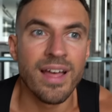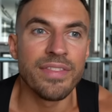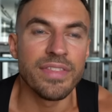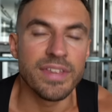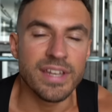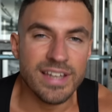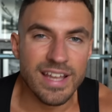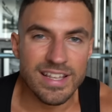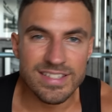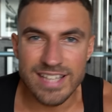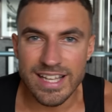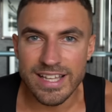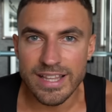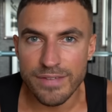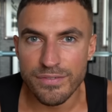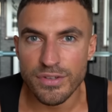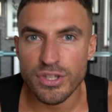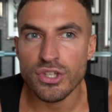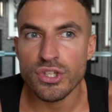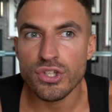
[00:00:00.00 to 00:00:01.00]
Didn't exactly
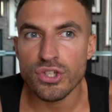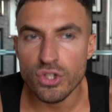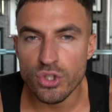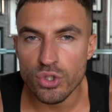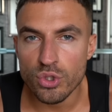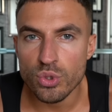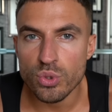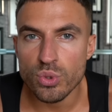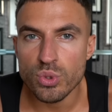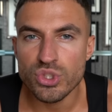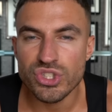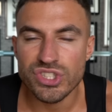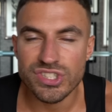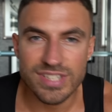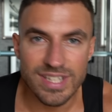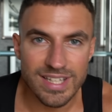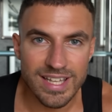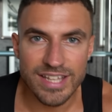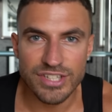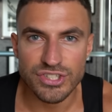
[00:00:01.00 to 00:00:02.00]
have a huge
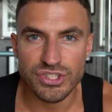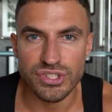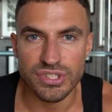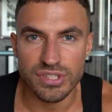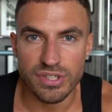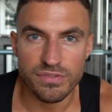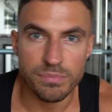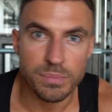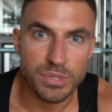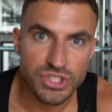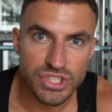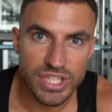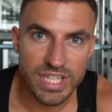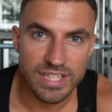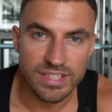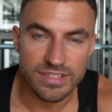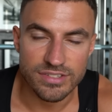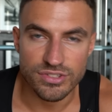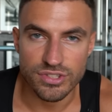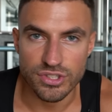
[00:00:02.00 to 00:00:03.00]
selection of
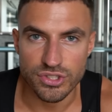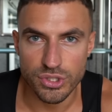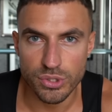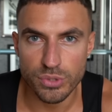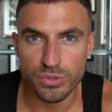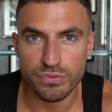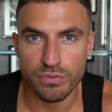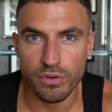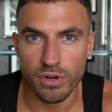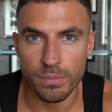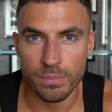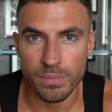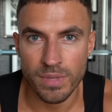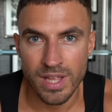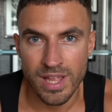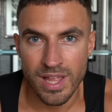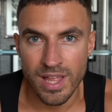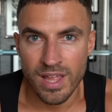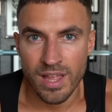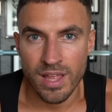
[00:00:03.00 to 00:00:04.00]
machines to choose
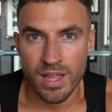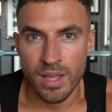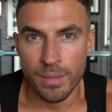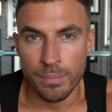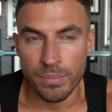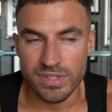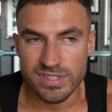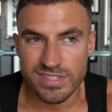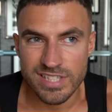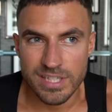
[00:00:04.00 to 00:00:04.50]
from, but it